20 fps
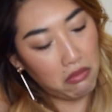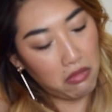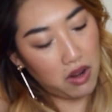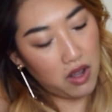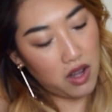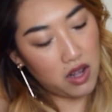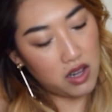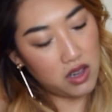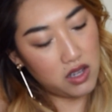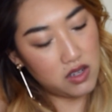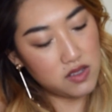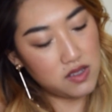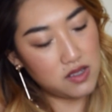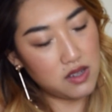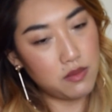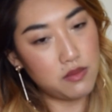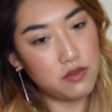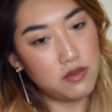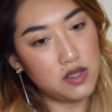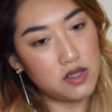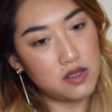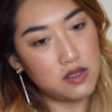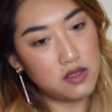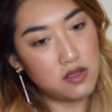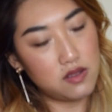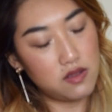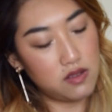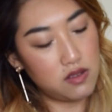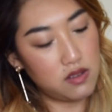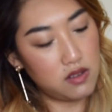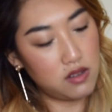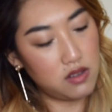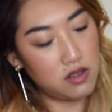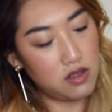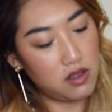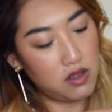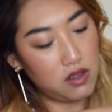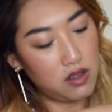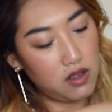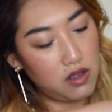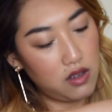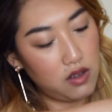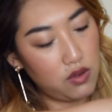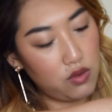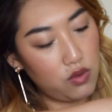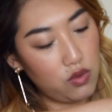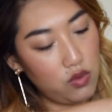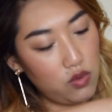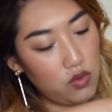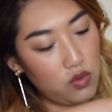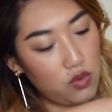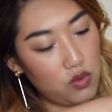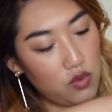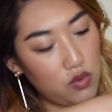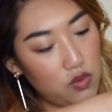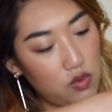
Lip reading: Got a little something that's... Ooh.